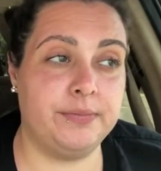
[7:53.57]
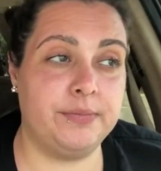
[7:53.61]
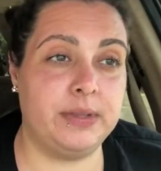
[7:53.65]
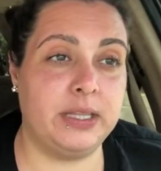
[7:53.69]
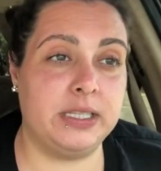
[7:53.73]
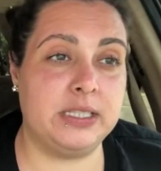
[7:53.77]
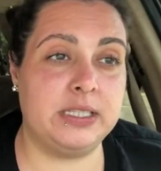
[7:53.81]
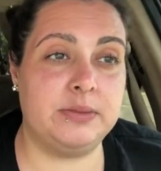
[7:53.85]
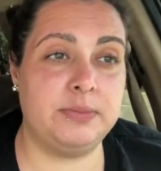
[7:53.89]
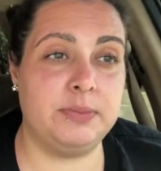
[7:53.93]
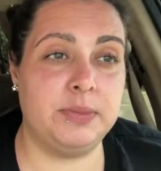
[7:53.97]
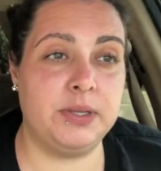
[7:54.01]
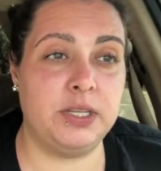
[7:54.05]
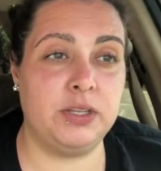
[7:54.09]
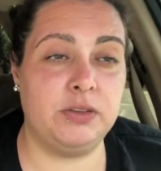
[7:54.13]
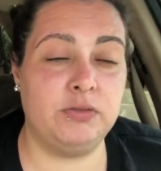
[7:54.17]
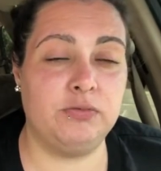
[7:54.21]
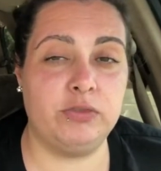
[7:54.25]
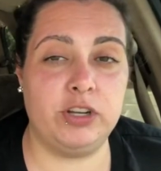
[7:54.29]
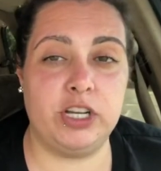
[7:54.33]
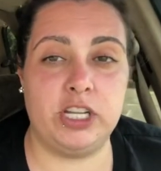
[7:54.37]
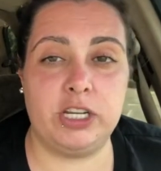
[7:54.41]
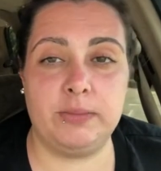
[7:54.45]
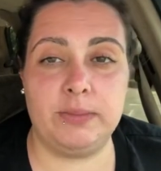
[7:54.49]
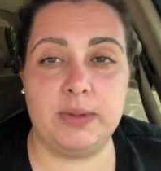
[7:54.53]
that's me,
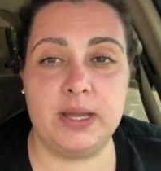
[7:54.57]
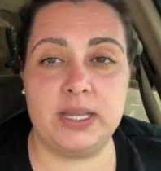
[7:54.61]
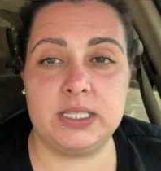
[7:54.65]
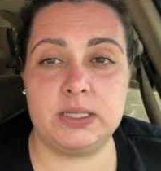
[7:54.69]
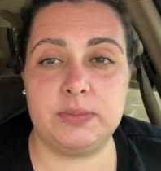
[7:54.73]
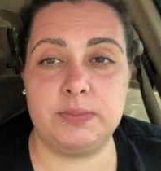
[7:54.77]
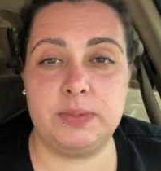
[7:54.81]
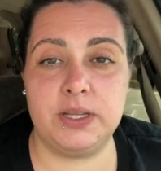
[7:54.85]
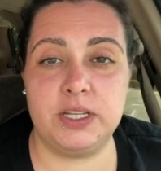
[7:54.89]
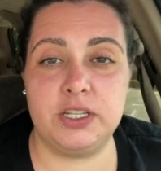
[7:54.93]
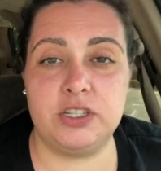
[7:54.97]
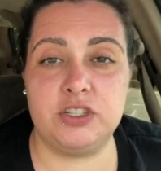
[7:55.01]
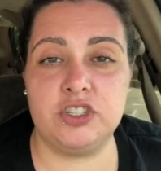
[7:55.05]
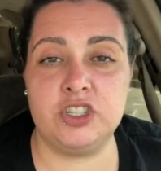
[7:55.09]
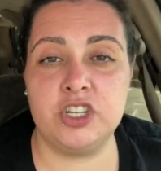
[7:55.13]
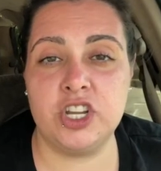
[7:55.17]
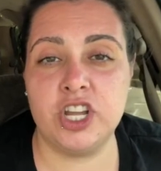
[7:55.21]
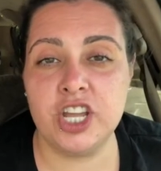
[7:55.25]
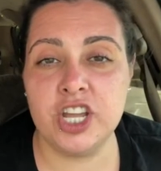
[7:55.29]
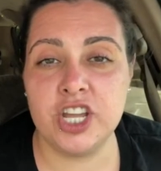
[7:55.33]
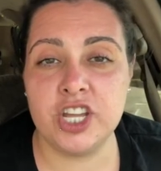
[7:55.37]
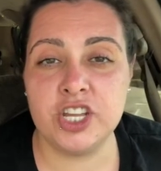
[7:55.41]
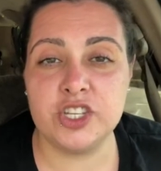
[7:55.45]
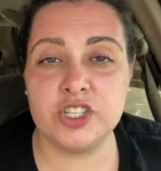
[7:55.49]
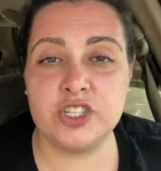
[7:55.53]
random ass bitch.
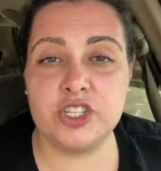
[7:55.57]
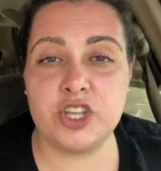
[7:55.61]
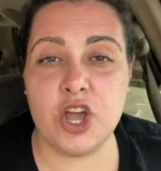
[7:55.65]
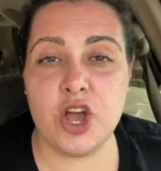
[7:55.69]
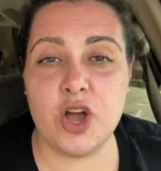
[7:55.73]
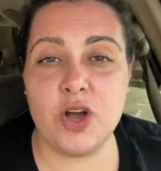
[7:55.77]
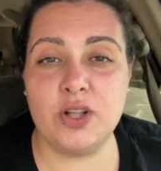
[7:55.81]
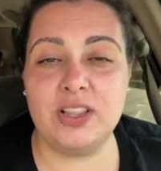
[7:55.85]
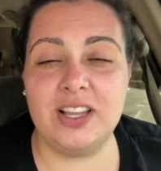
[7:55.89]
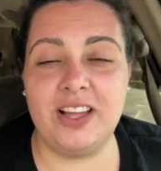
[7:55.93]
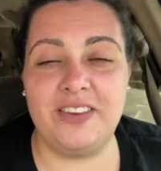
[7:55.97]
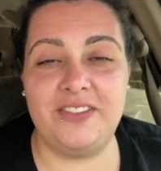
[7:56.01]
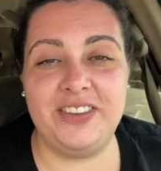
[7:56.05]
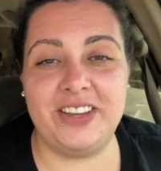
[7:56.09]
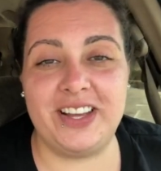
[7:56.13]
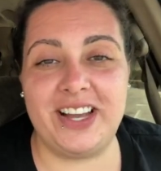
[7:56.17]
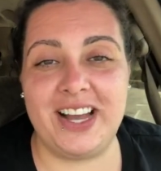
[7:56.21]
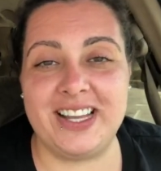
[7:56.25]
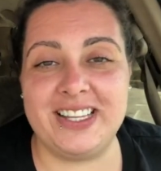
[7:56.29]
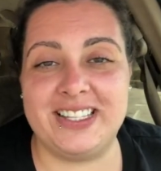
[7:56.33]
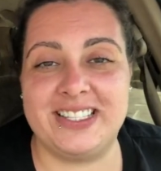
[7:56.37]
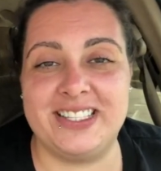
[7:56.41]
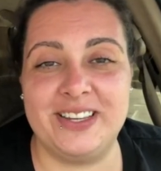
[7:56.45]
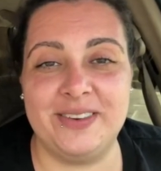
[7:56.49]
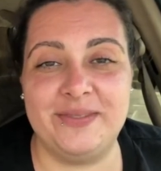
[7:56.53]
So love you
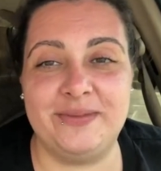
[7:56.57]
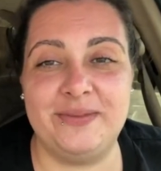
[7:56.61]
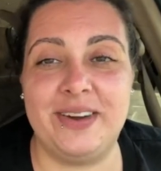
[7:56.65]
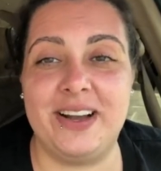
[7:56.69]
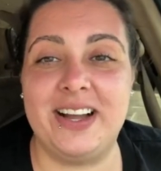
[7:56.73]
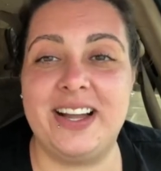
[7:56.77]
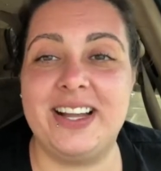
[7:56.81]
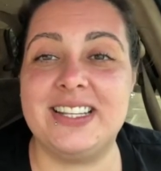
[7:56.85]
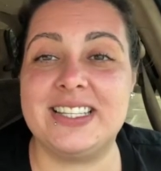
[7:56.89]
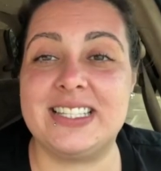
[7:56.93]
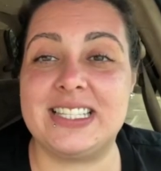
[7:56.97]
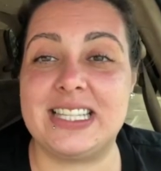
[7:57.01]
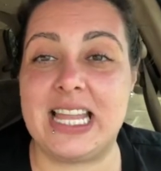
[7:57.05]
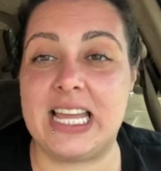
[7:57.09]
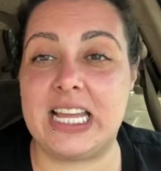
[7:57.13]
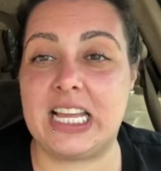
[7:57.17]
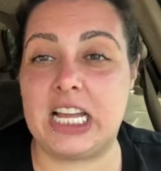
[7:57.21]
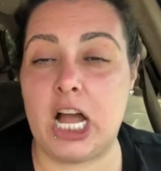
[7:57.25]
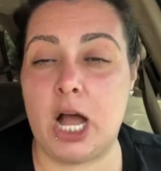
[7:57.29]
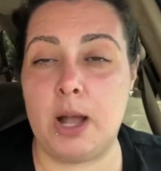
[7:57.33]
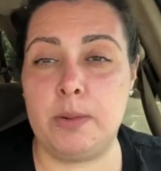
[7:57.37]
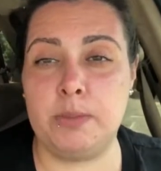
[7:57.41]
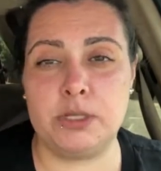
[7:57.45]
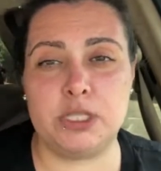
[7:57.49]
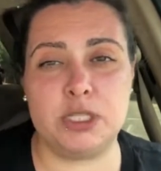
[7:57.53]
guys so much. Like,
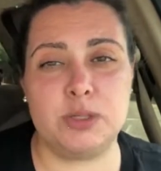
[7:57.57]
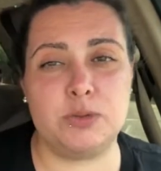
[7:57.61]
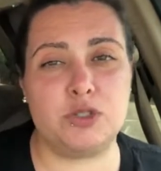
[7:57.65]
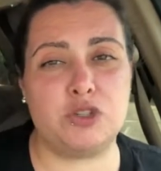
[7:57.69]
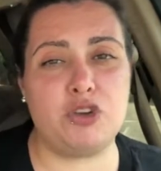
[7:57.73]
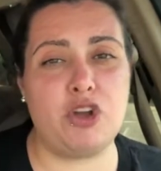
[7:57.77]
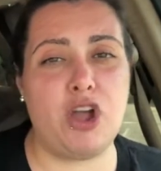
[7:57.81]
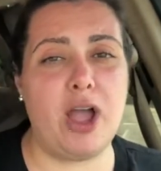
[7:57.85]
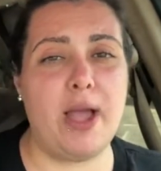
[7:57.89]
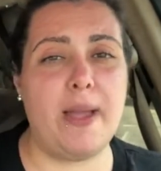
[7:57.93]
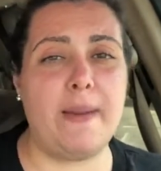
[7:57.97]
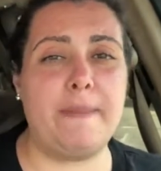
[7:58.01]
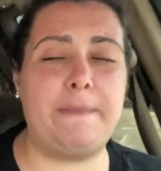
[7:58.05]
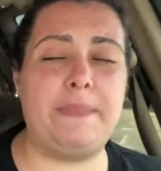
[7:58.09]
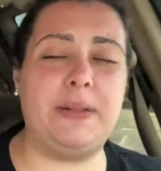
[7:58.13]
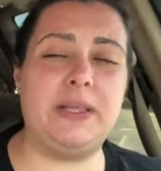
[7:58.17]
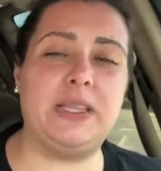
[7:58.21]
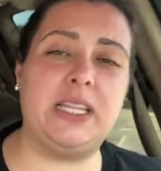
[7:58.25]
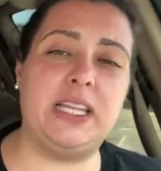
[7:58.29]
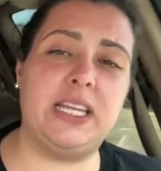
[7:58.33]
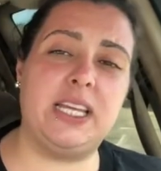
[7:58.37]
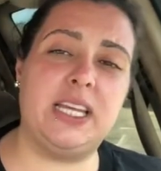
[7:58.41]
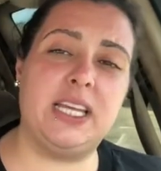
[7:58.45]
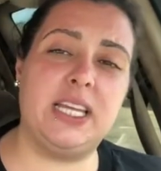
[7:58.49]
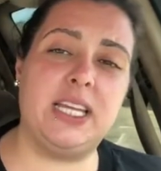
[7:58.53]
comment, subscribe,
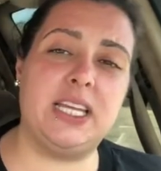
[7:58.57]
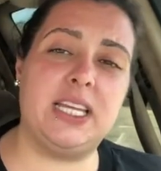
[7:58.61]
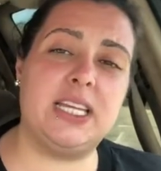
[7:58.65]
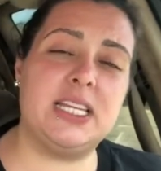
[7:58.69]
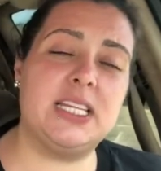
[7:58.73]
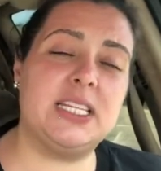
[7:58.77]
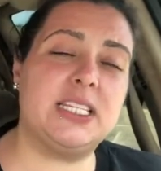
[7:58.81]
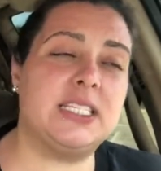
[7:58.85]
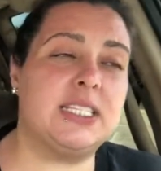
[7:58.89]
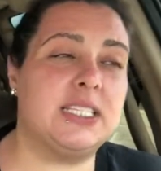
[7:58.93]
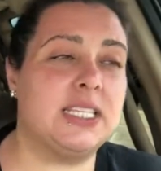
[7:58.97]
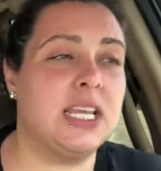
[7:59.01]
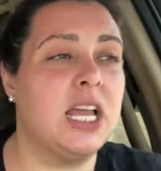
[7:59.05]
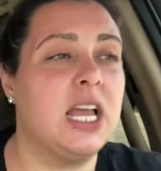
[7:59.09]
please.